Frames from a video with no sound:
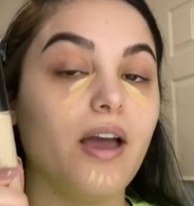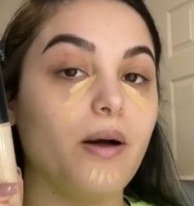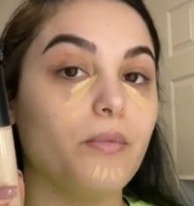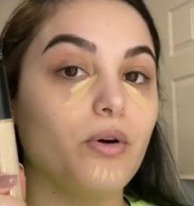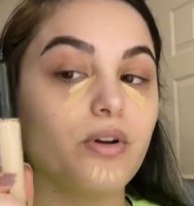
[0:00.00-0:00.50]

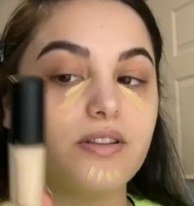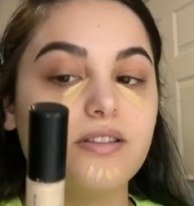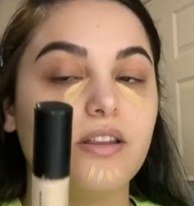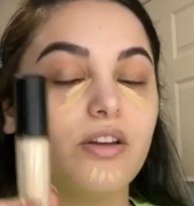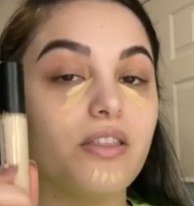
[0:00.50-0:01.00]
Camo
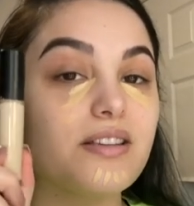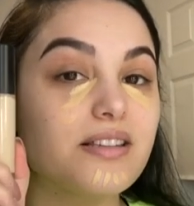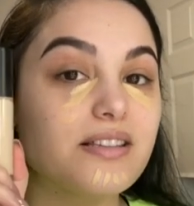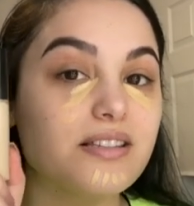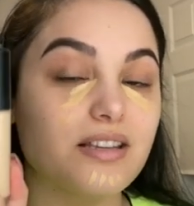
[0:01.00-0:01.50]
Concealer. This
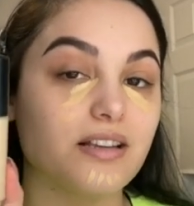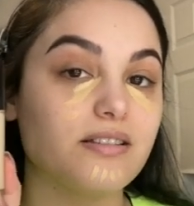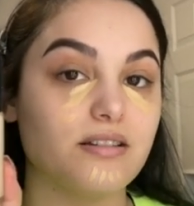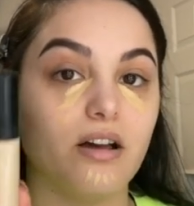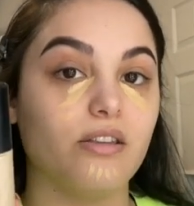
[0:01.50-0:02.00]
is
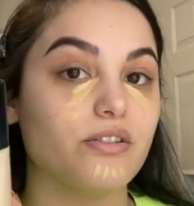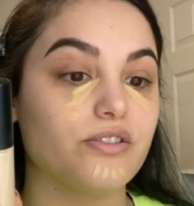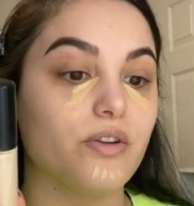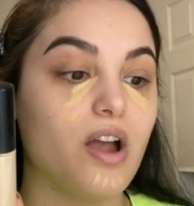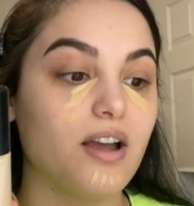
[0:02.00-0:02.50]
$6,
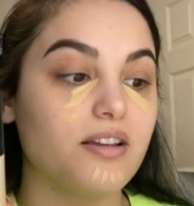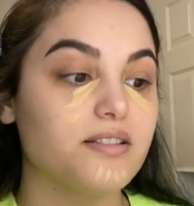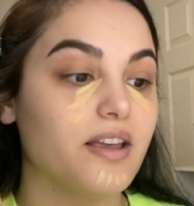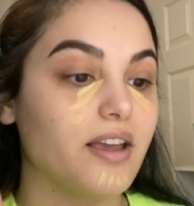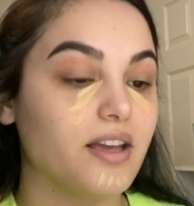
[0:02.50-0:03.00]
you
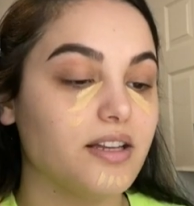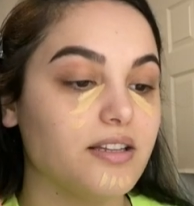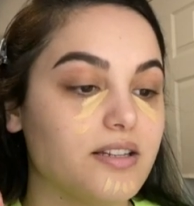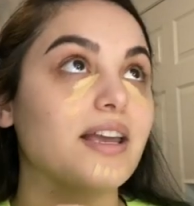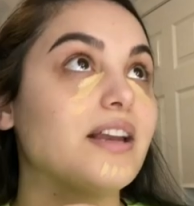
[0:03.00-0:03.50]
guys,
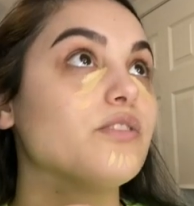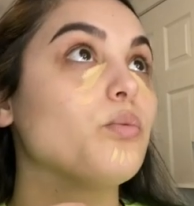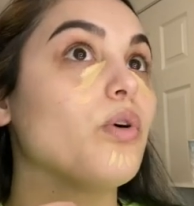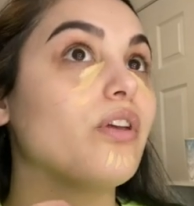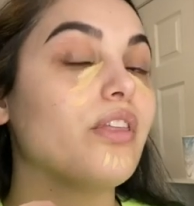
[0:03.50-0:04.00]
and it is
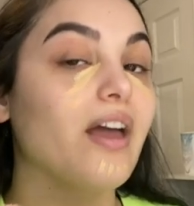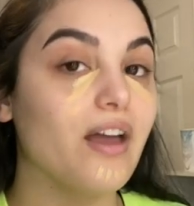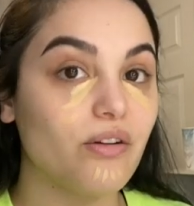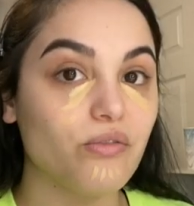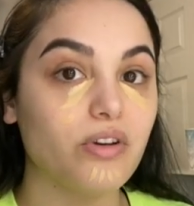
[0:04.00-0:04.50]
worth
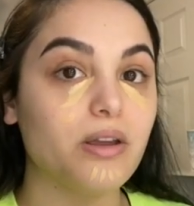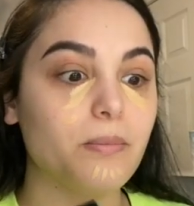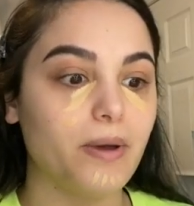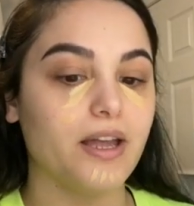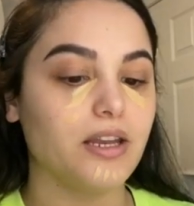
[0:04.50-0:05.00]
every
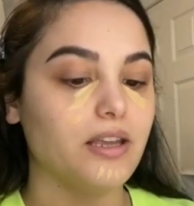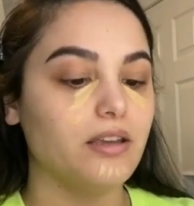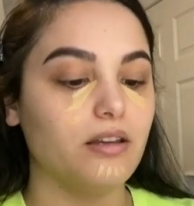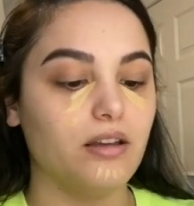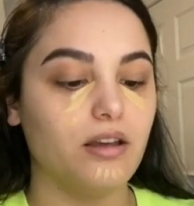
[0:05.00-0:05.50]

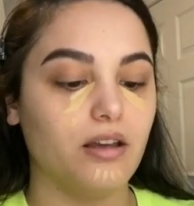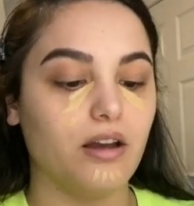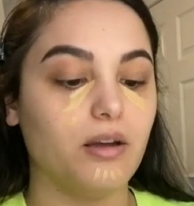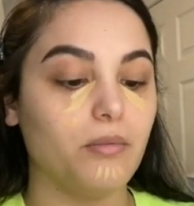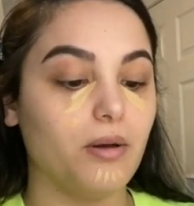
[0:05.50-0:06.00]
penny.
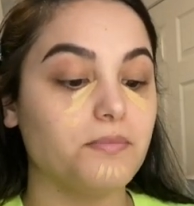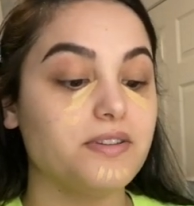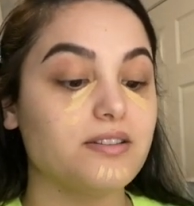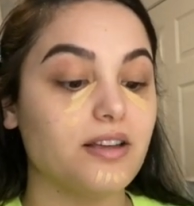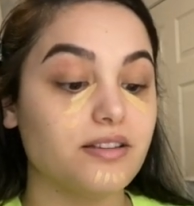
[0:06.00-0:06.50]
I'm
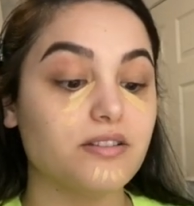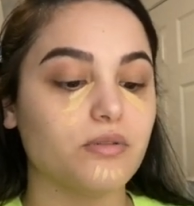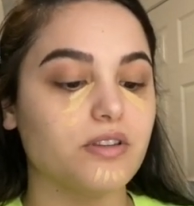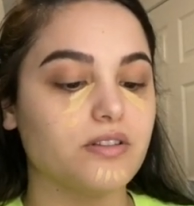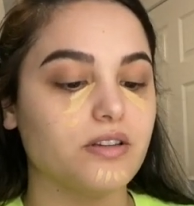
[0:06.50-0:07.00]
obsessed
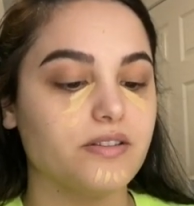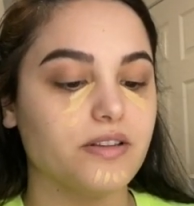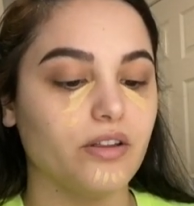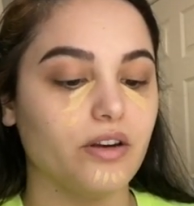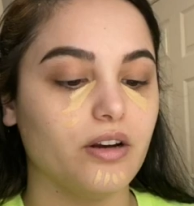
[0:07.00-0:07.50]
with this
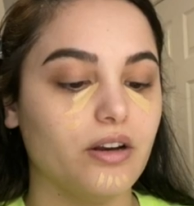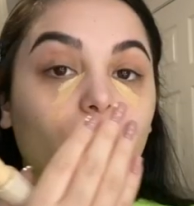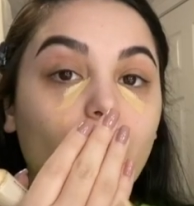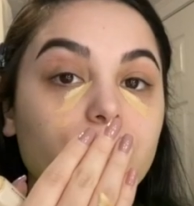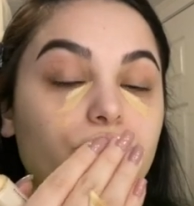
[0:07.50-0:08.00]
concealer. I
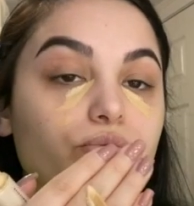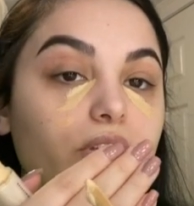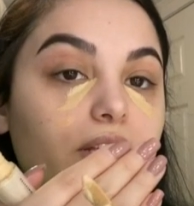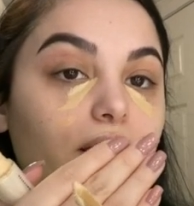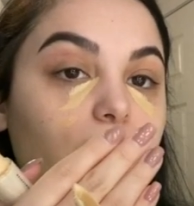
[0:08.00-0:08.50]
also
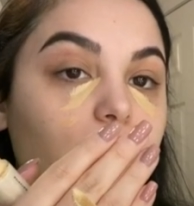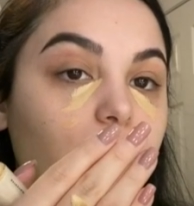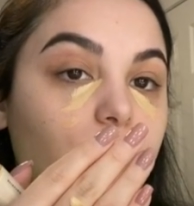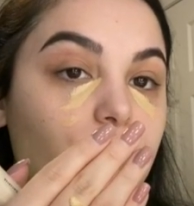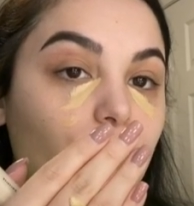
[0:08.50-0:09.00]
really like
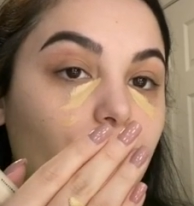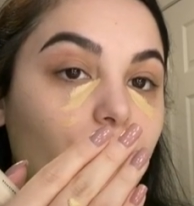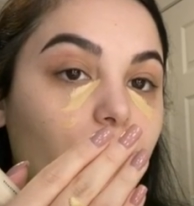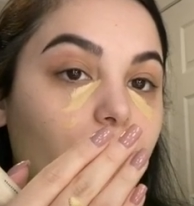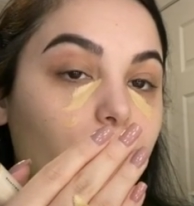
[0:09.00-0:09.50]
the doe
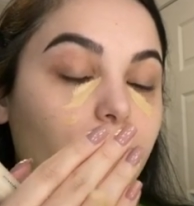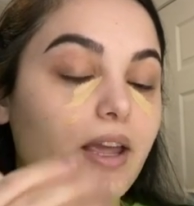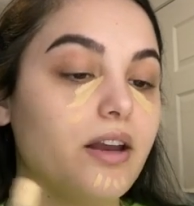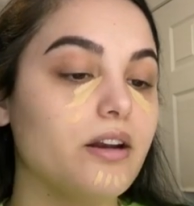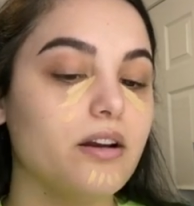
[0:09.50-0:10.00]
foot
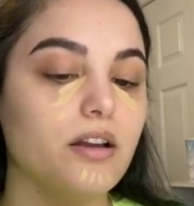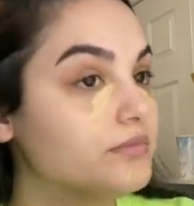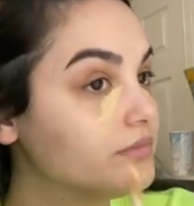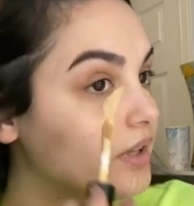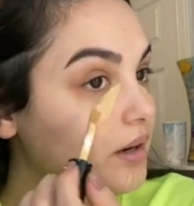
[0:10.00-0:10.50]
applicator.
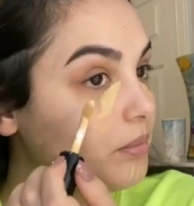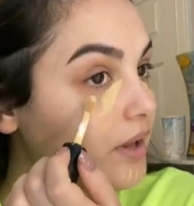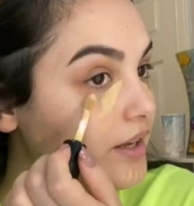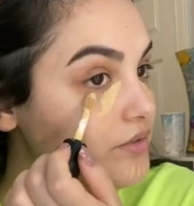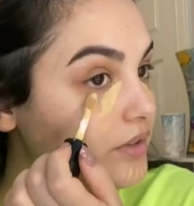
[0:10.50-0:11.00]
It
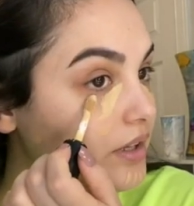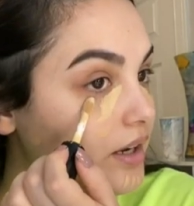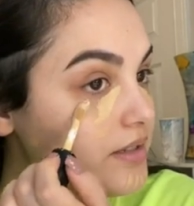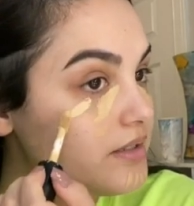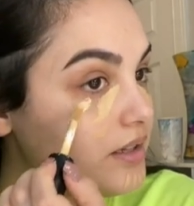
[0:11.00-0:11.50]
applies really
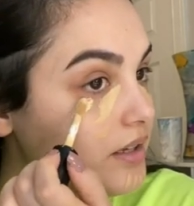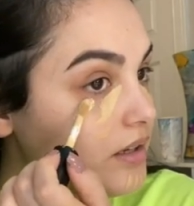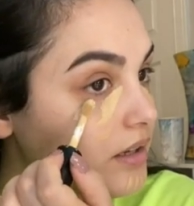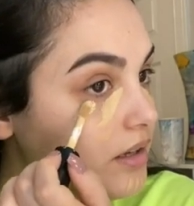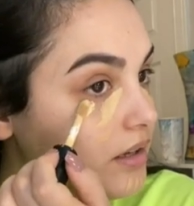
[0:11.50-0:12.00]

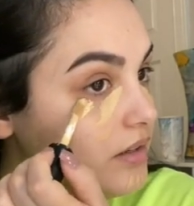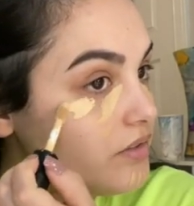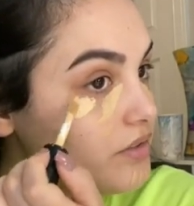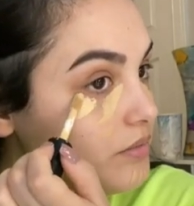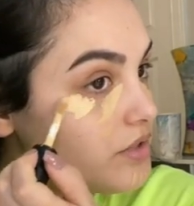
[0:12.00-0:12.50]
nicely.
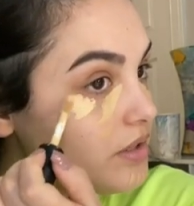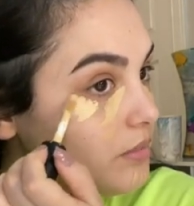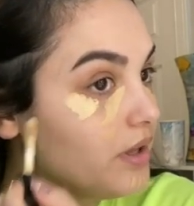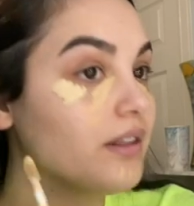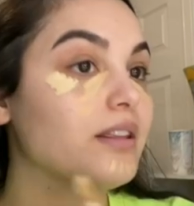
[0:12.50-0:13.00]
So I'm just gonna
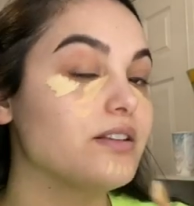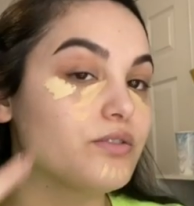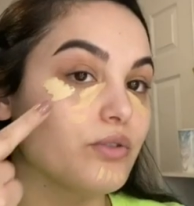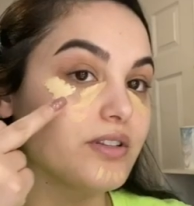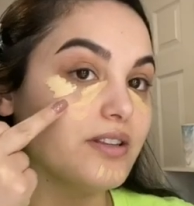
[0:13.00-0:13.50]
apply this
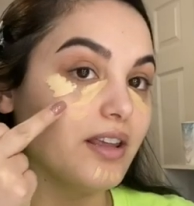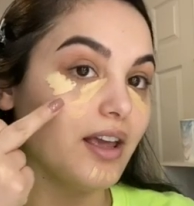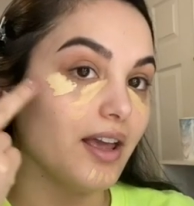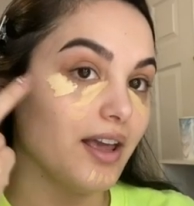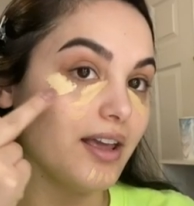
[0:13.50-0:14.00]
towards the
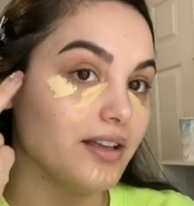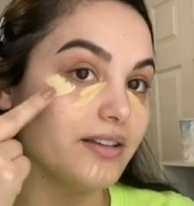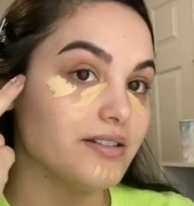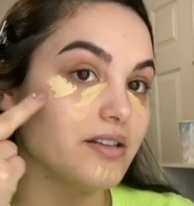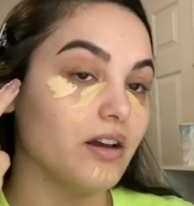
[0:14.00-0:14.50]

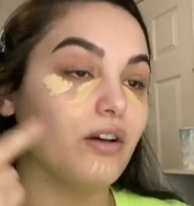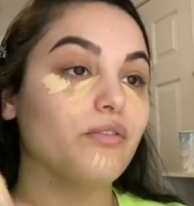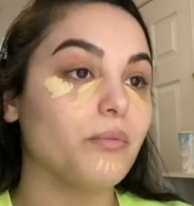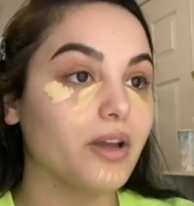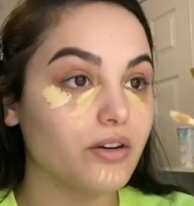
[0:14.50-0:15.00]
end
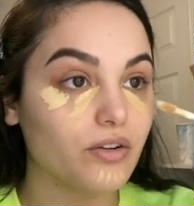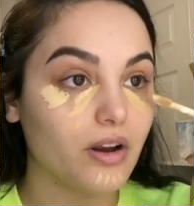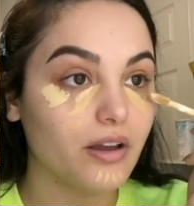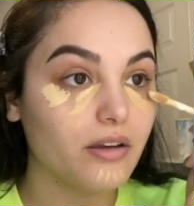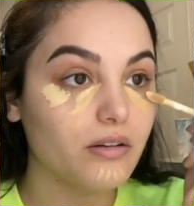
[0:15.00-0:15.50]
of my under
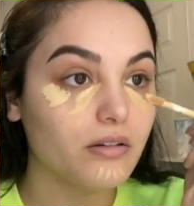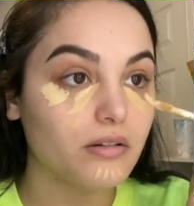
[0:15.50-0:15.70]
eye.